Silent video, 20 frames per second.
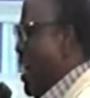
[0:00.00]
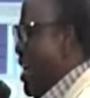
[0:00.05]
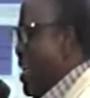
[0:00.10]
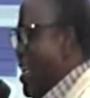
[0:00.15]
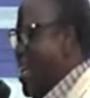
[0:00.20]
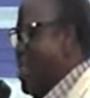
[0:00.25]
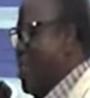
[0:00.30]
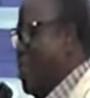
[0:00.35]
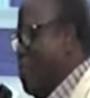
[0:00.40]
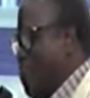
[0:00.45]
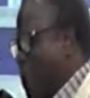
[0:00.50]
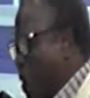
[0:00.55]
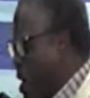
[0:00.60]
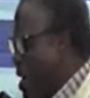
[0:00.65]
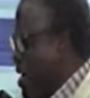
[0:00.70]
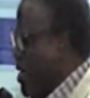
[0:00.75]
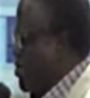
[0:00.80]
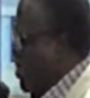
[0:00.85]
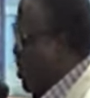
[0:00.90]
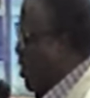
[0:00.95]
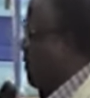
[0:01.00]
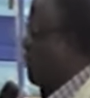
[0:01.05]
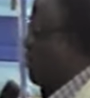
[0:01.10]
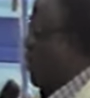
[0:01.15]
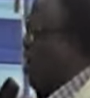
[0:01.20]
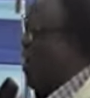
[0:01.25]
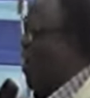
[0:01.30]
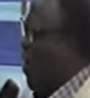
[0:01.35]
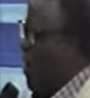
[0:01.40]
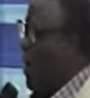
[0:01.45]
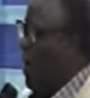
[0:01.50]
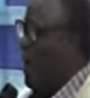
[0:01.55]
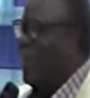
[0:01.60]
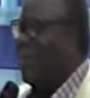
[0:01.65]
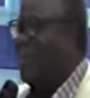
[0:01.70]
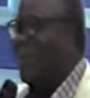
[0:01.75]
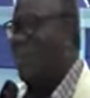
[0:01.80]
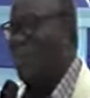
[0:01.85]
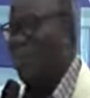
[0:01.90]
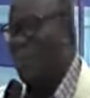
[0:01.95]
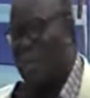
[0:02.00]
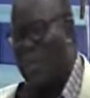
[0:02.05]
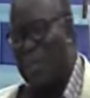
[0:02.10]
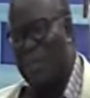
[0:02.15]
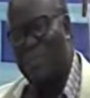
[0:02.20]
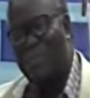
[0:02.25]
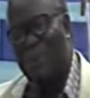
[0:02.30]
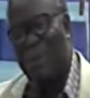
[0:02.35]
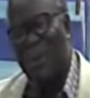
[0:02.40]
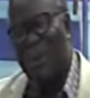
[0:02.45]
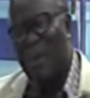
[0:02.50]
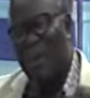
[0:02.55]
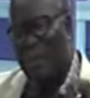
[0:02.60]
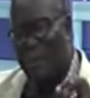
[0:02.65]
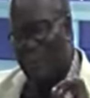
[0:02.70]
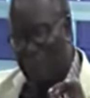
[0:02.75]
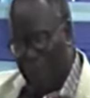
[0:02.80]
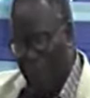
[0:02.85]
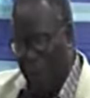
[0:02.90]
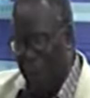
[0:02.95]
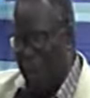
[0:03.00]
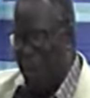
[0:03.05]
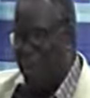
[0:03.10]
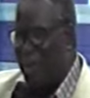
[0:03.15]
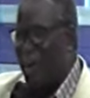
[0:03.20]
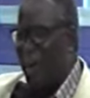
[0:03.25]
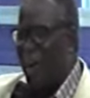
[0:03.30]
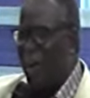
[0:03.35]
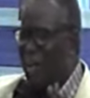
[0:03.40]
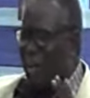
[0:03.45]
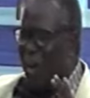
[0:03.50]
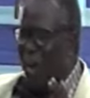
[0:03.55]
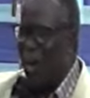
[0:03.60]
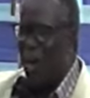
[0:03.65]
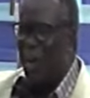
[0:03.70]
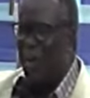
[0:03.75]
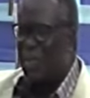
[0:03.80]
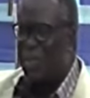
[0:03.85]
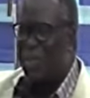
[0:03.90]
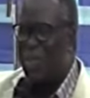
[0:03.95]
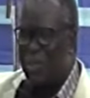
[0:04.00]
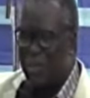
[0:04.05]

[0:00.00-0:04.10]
The Spirit of God will fall on us